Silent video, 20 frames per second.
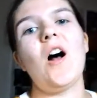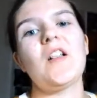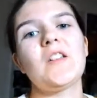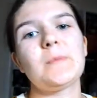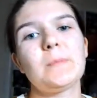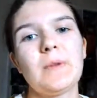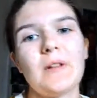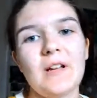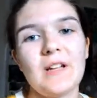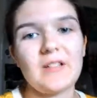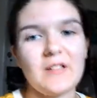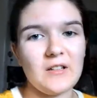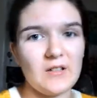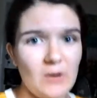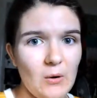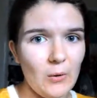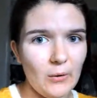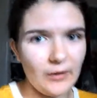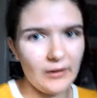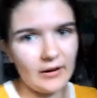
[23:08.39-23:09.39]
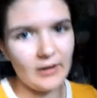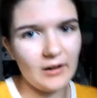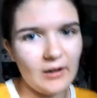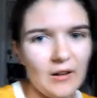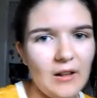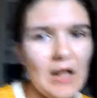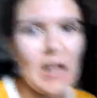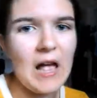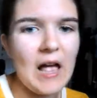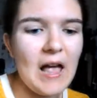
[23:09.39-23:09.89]
cosplay
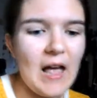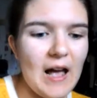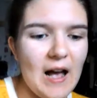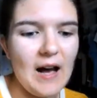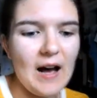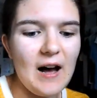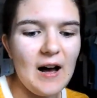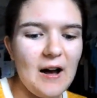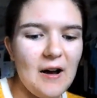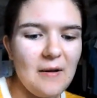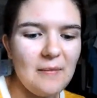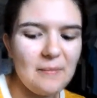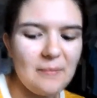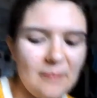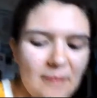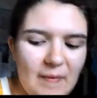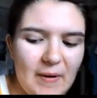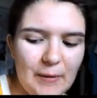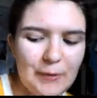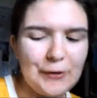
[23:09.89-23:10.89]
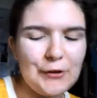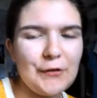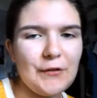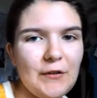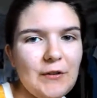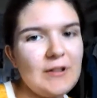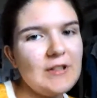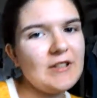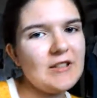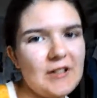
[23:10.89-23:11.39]
tutorial. Um, it was
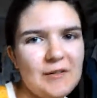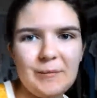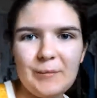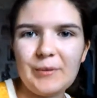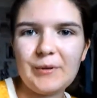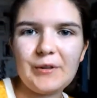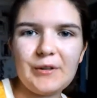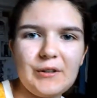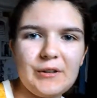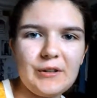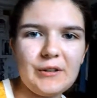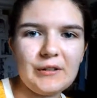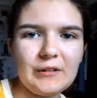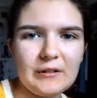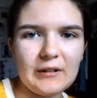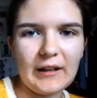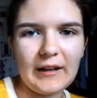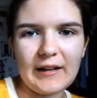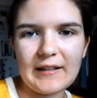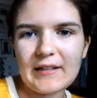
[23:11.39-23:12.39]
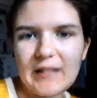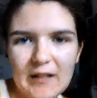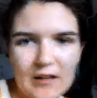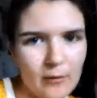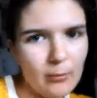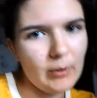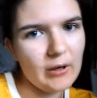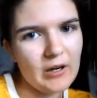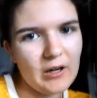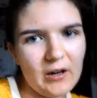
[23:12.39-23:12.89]
very simple, like I said
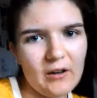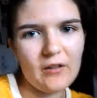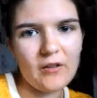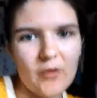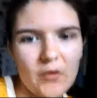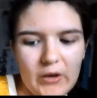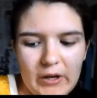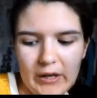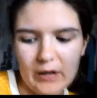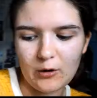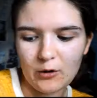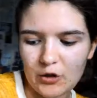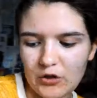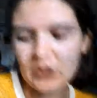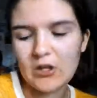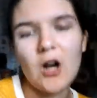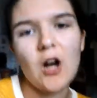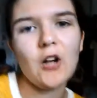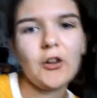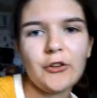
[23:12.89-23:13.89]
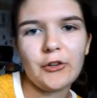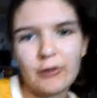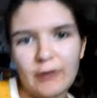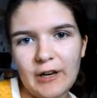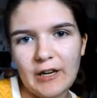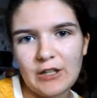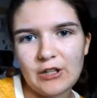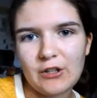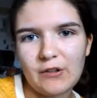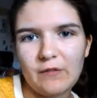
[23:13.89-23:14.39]
at the beginning of the video, just an
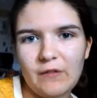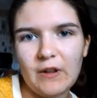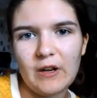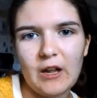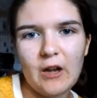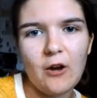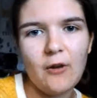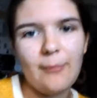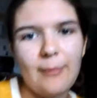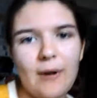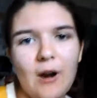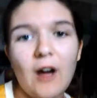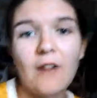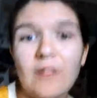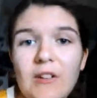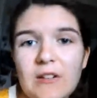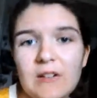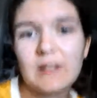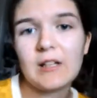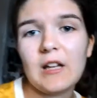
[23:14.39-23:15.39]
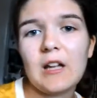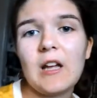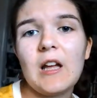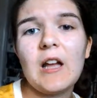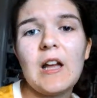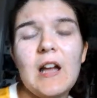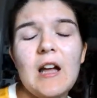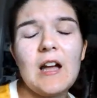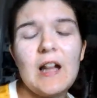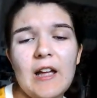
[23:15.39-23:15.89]
alteration video, but
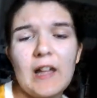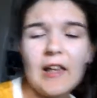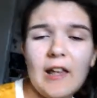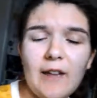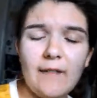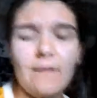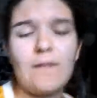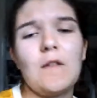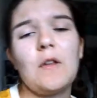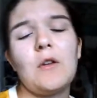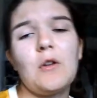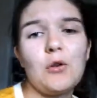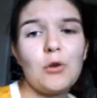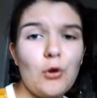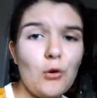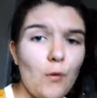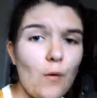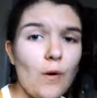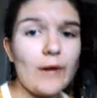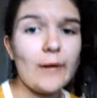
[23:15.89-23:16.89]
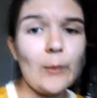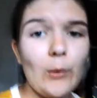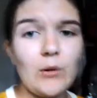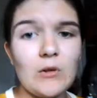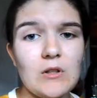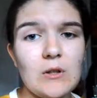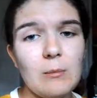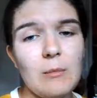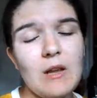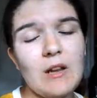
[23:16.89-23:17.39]
obviously if you are
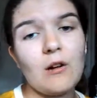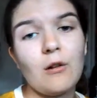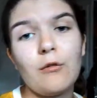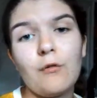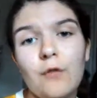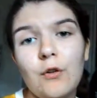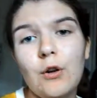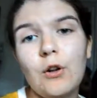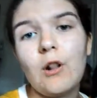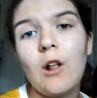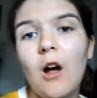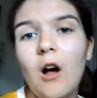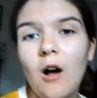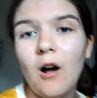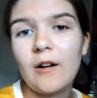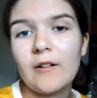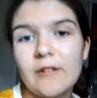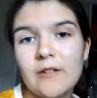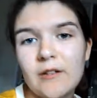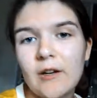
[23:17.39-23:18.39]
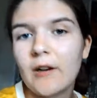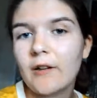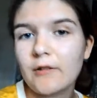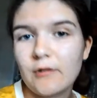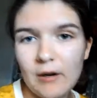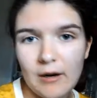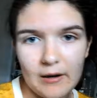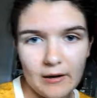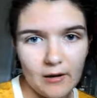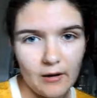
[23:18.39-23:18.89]
going to make a full-on Star
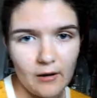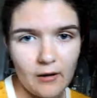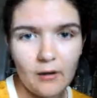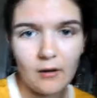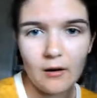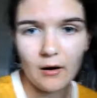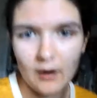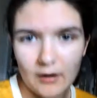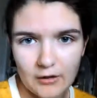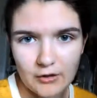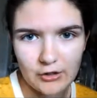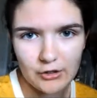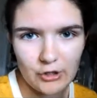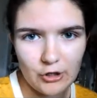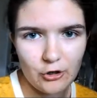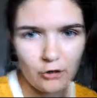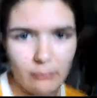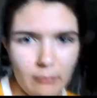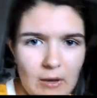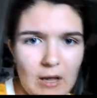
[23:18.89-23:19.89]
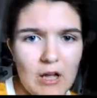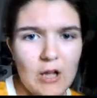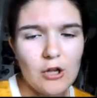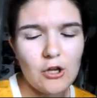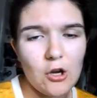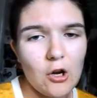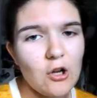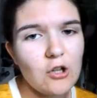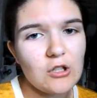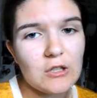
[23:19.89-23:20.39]
Trek costume,
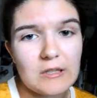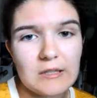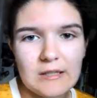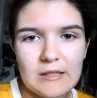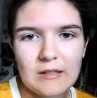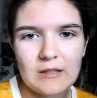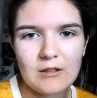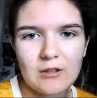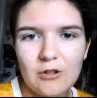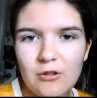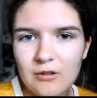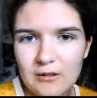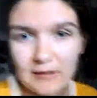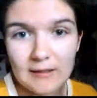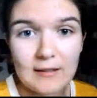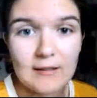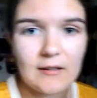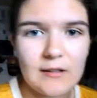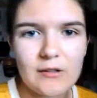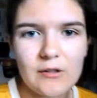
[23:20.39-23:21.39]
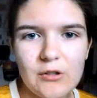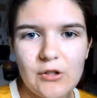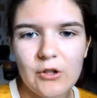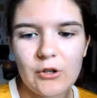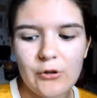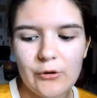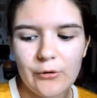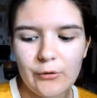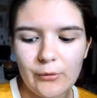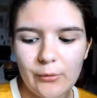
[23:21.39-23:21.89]
you can just use this
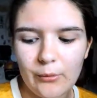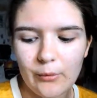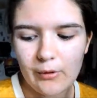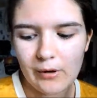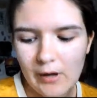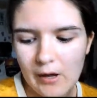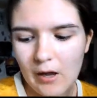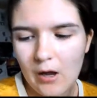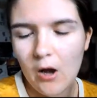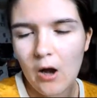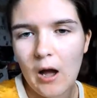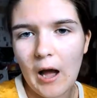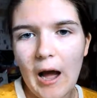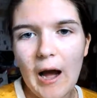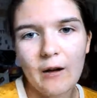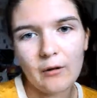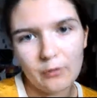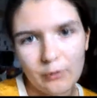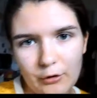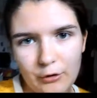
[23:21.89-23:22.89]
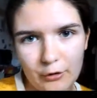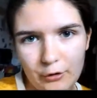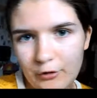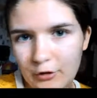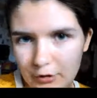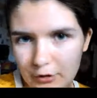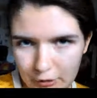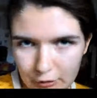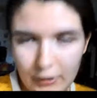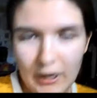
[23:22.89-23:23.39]
to how your
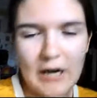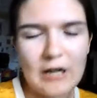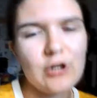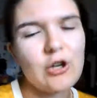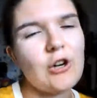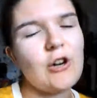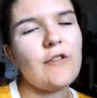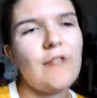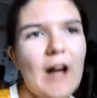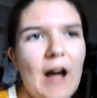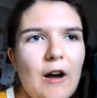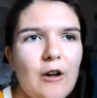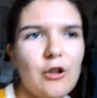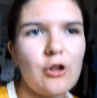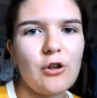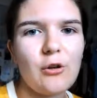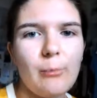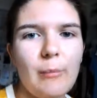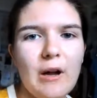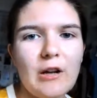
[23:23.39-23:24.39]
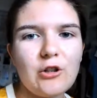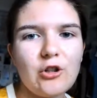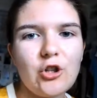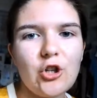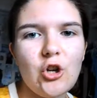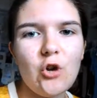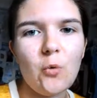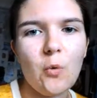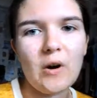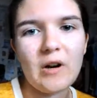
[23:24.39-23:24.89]
discretion of how
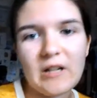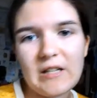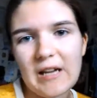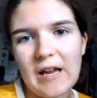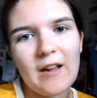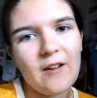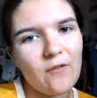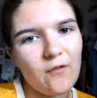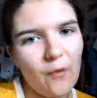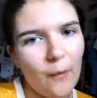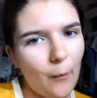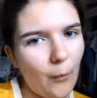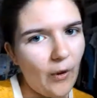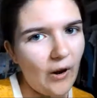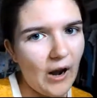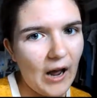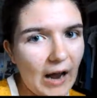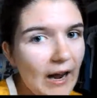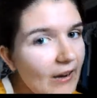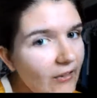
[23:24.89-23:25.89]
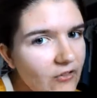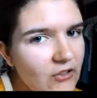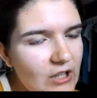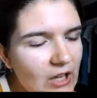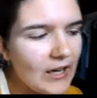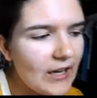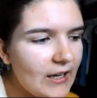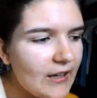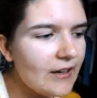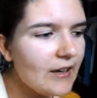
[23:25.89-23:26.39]
much you want to take from what I've
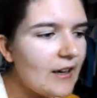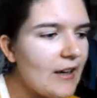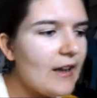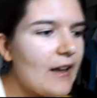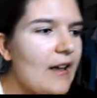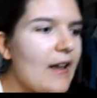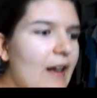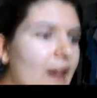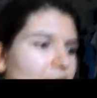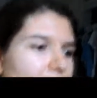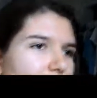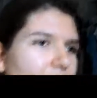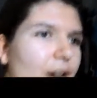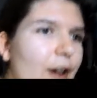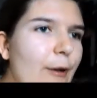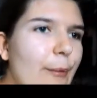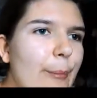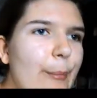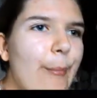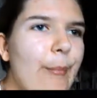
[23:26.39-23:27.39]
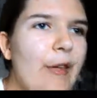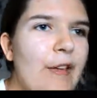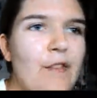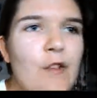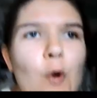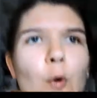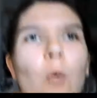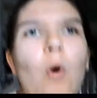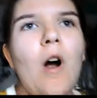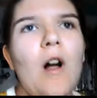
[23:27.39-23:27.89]
done. Um,
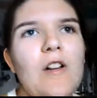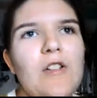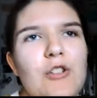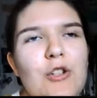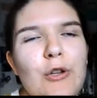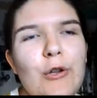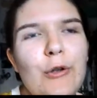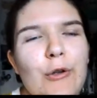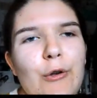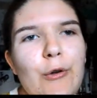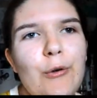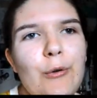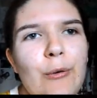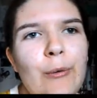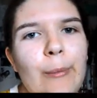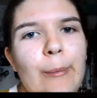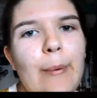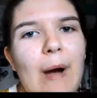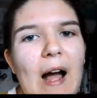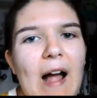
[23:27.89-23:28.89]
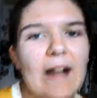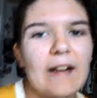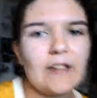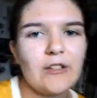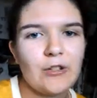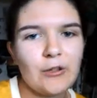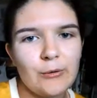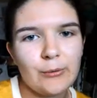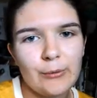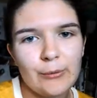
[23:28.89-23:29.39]
if you want to buy
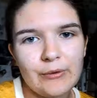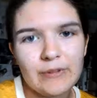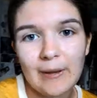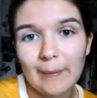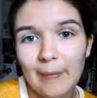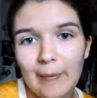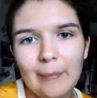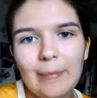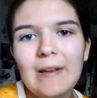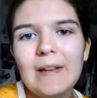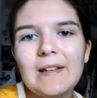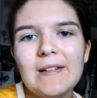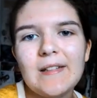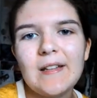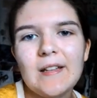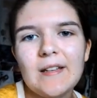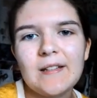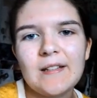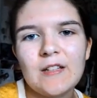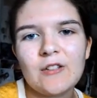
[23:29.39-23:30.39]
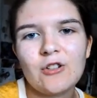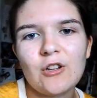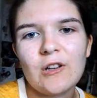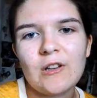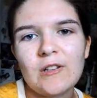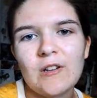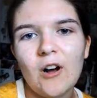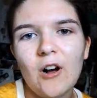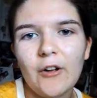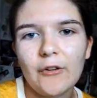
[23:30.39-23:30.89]
two separate pieces and
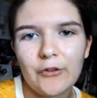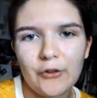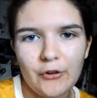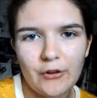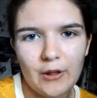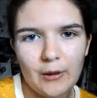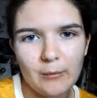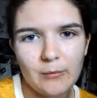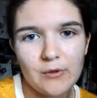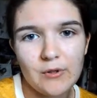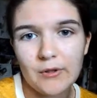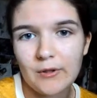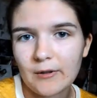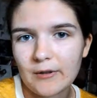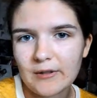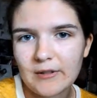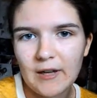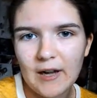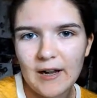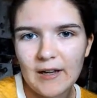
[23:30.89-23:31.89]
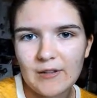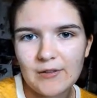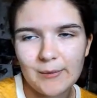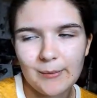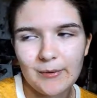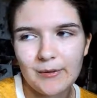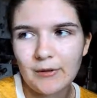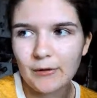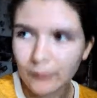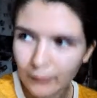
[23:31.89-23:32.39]
just alter them to your size
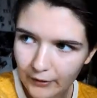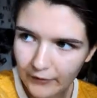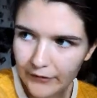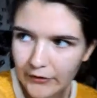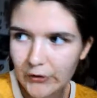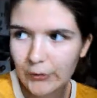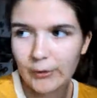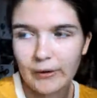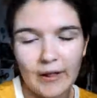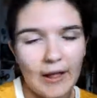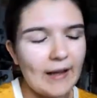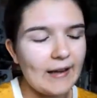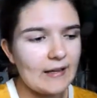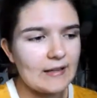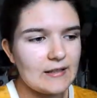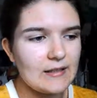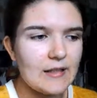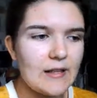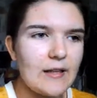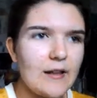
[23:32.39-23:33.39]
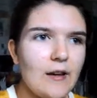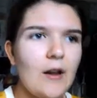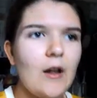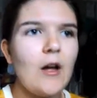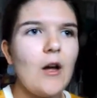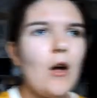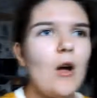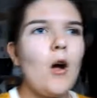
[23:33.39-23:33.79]
from a thrift store like I did,